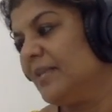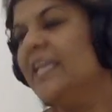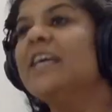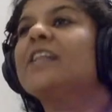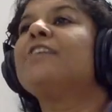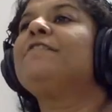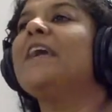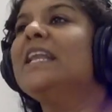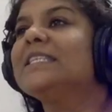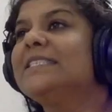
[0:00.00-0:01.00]
He
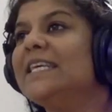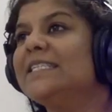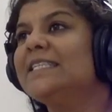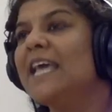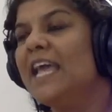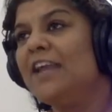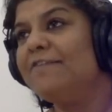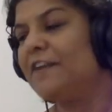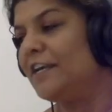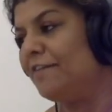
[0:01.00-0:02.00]
reveals this in
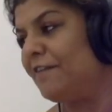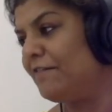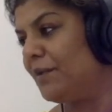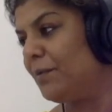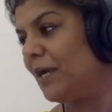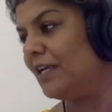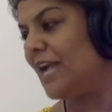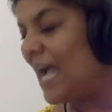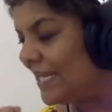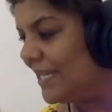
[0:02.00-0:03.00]
front of everyone
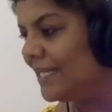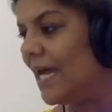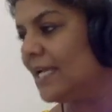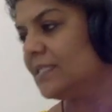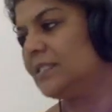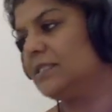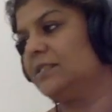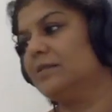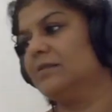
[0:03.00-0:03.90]
and he dies.